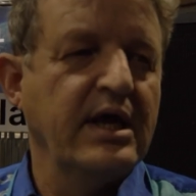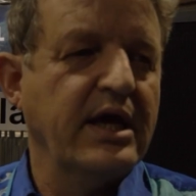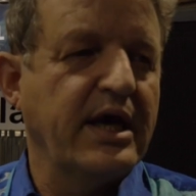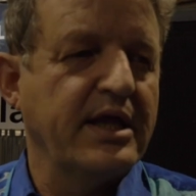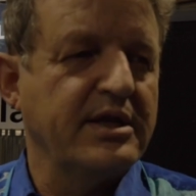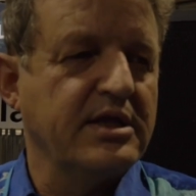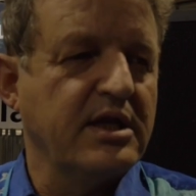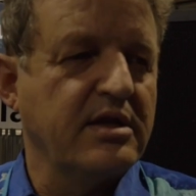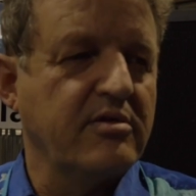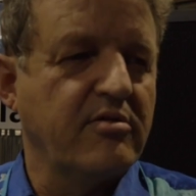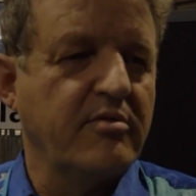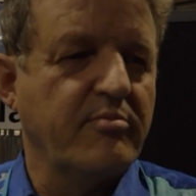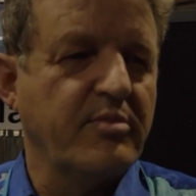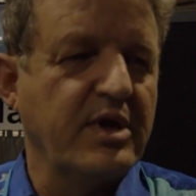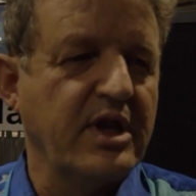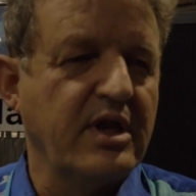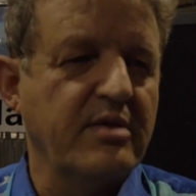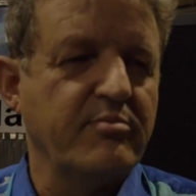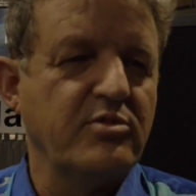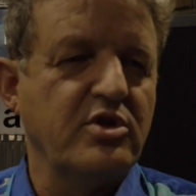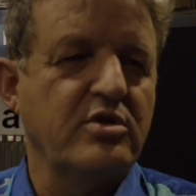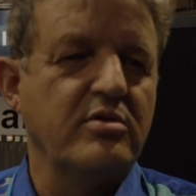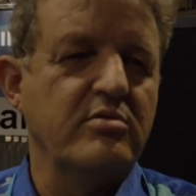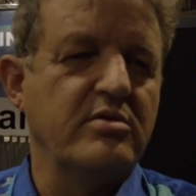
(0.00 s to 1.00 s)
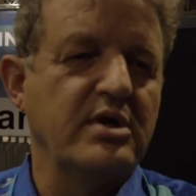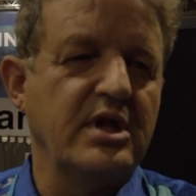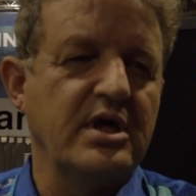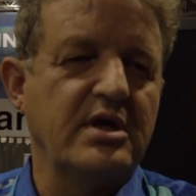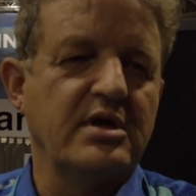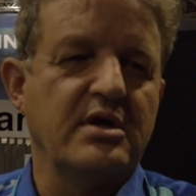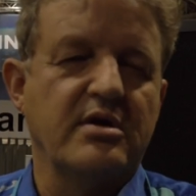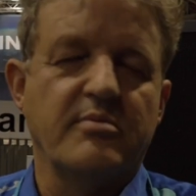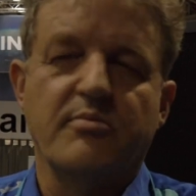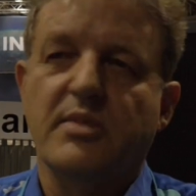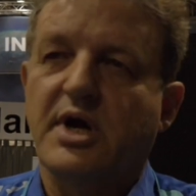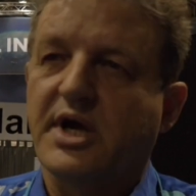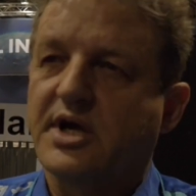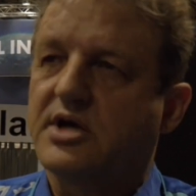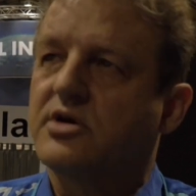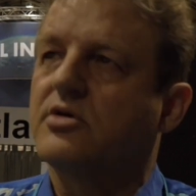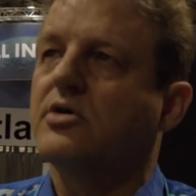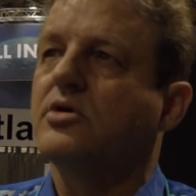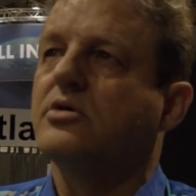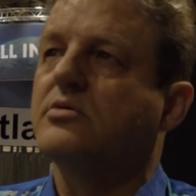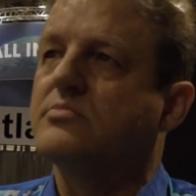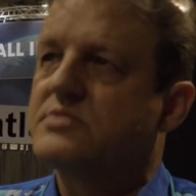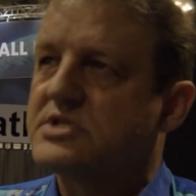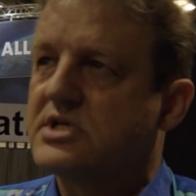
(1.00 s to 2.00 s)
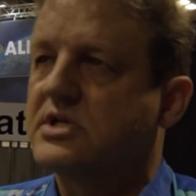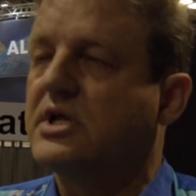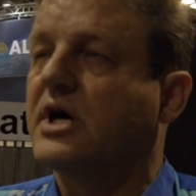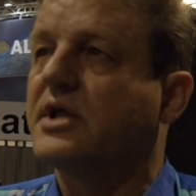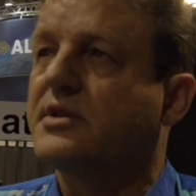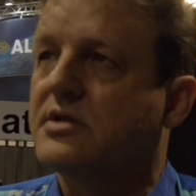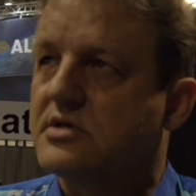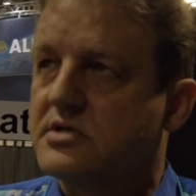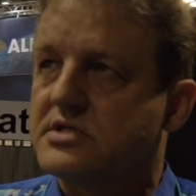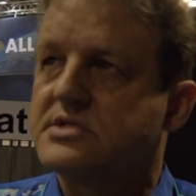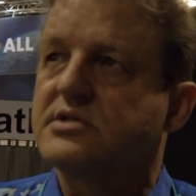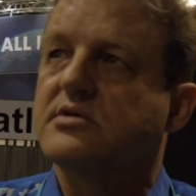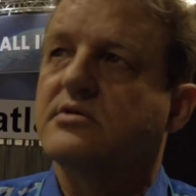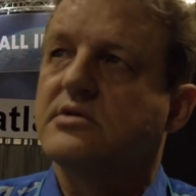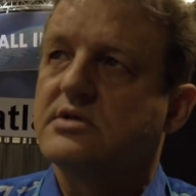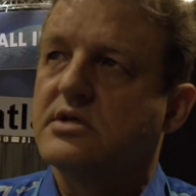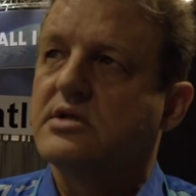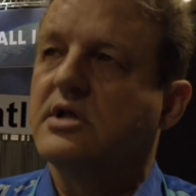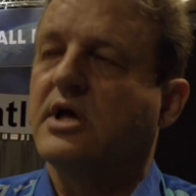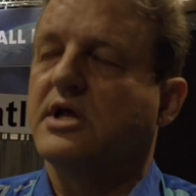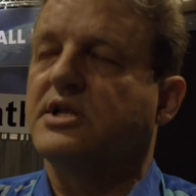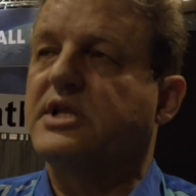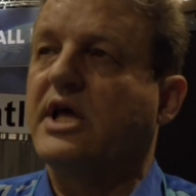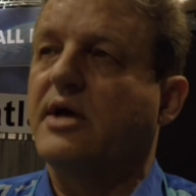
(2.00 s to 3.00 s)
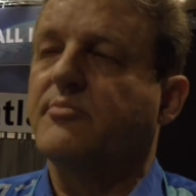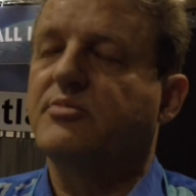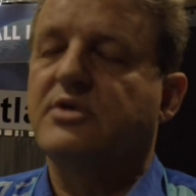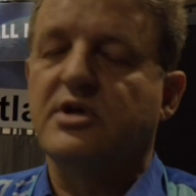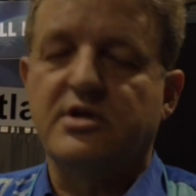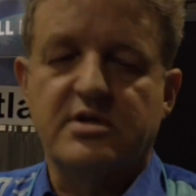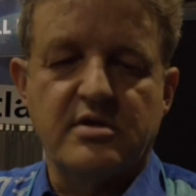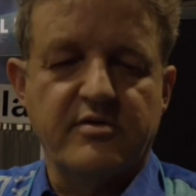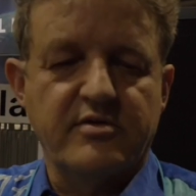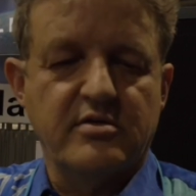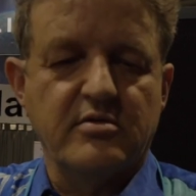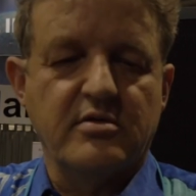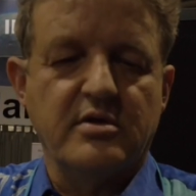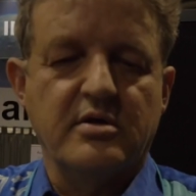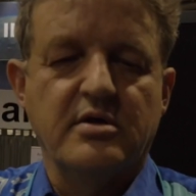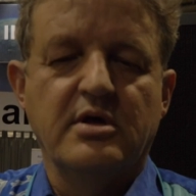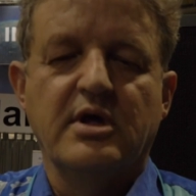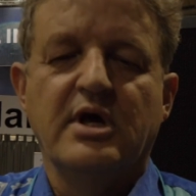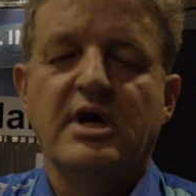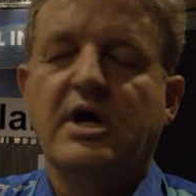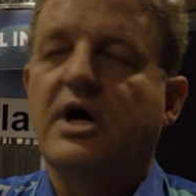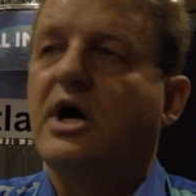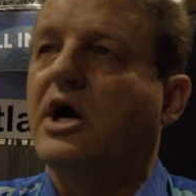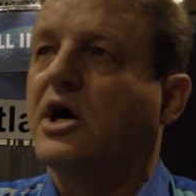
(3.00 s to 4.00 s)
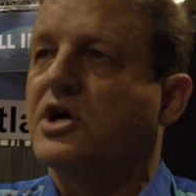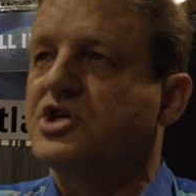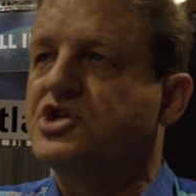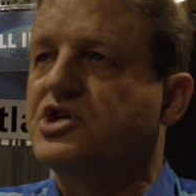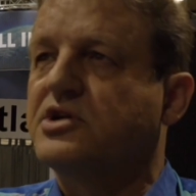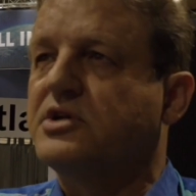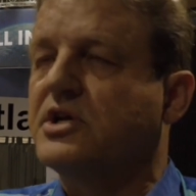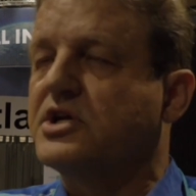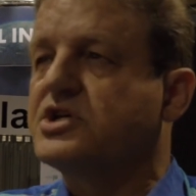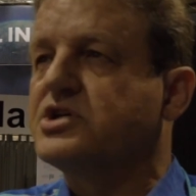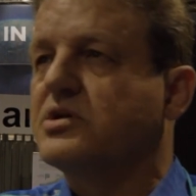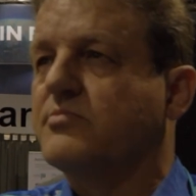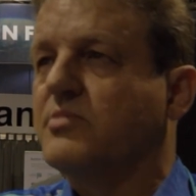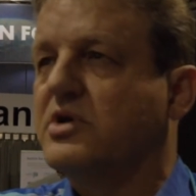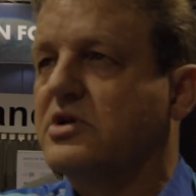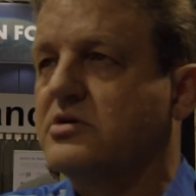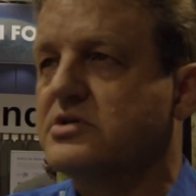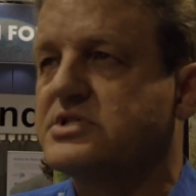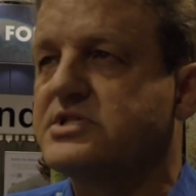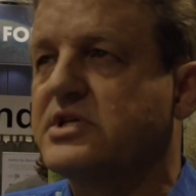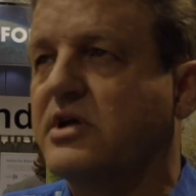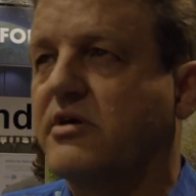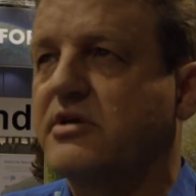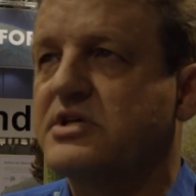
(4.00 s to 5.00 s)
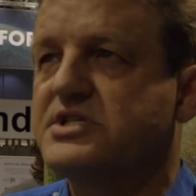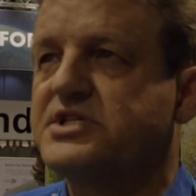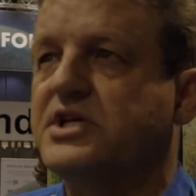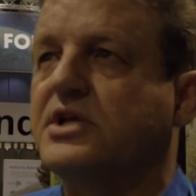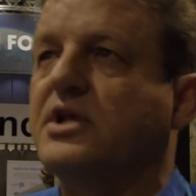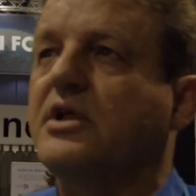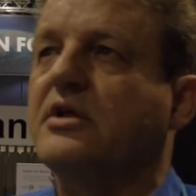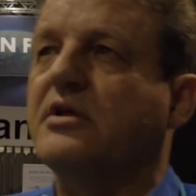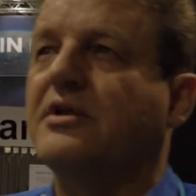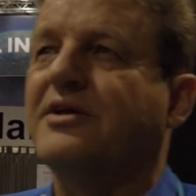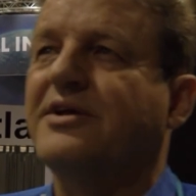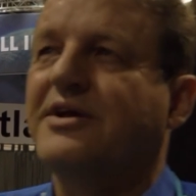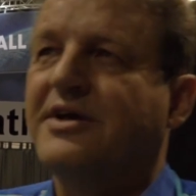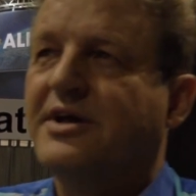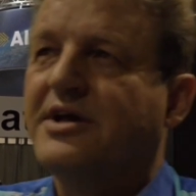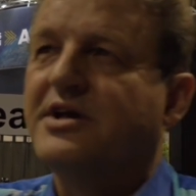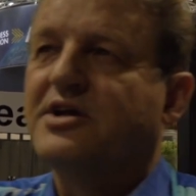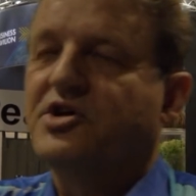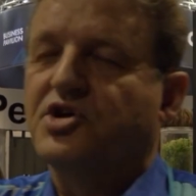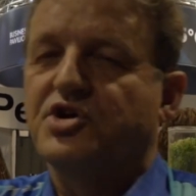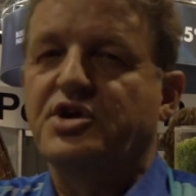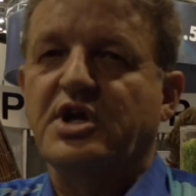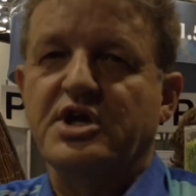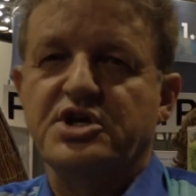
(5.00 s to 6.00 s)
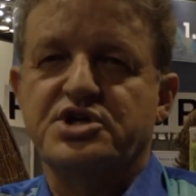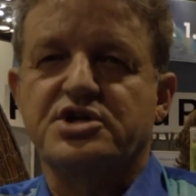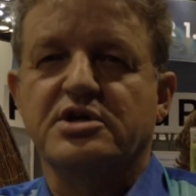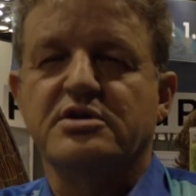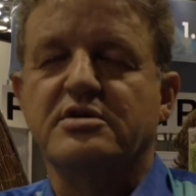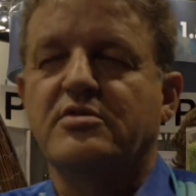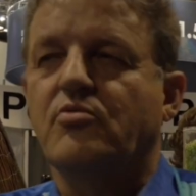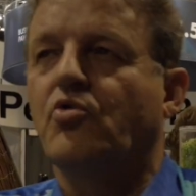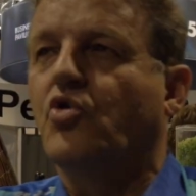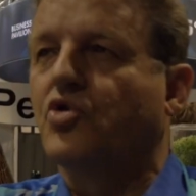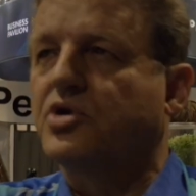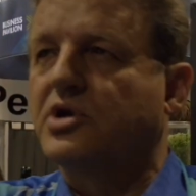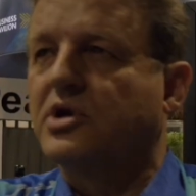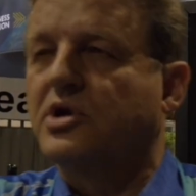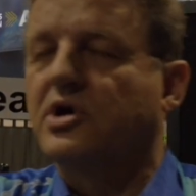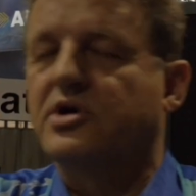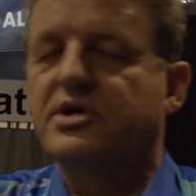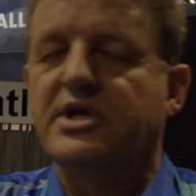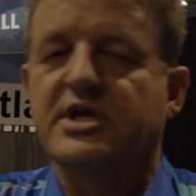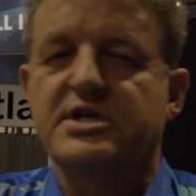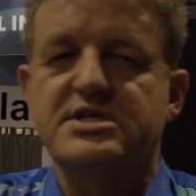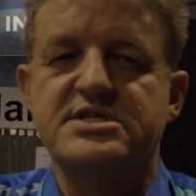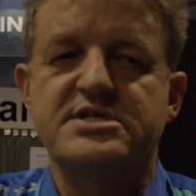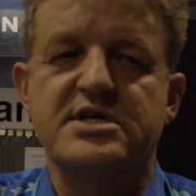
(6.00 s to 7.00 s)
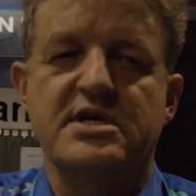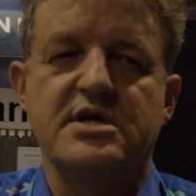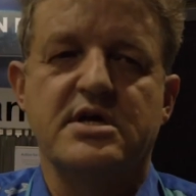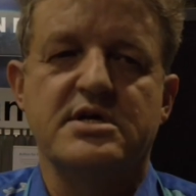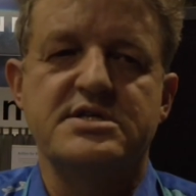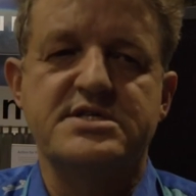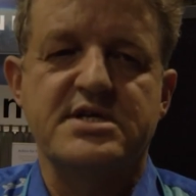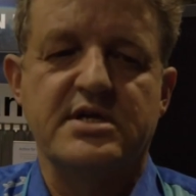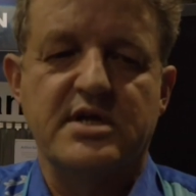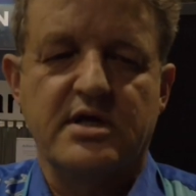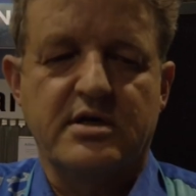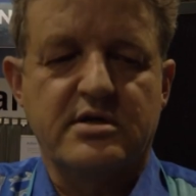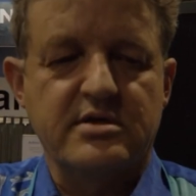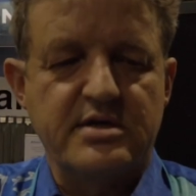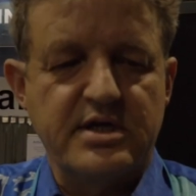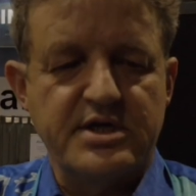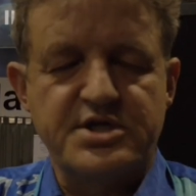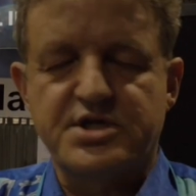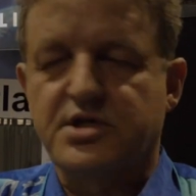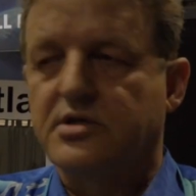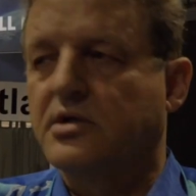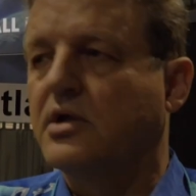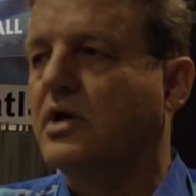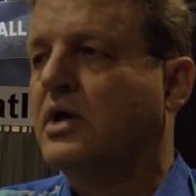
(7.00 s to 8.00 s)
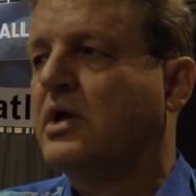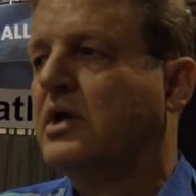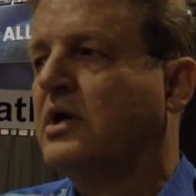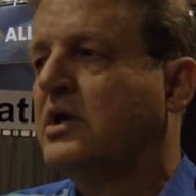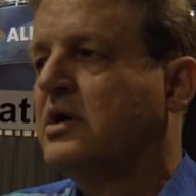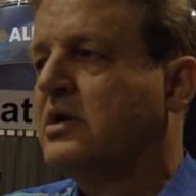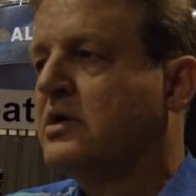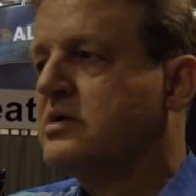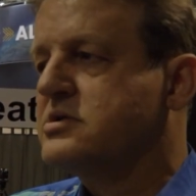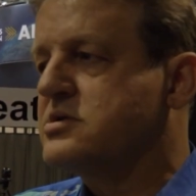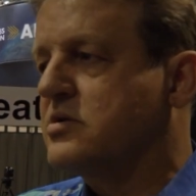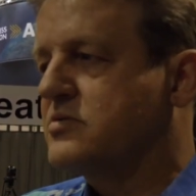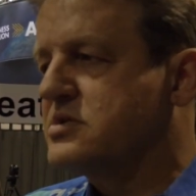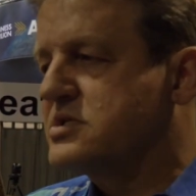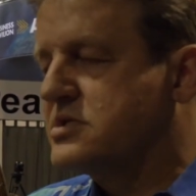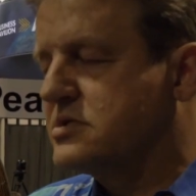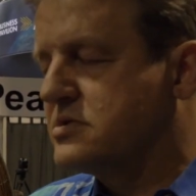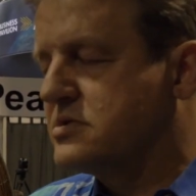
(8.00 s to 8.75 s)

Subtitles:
And then there are many unique microbes and others adapted to the harsh condition, because they're acidic condition, waterlogged acidic condition. So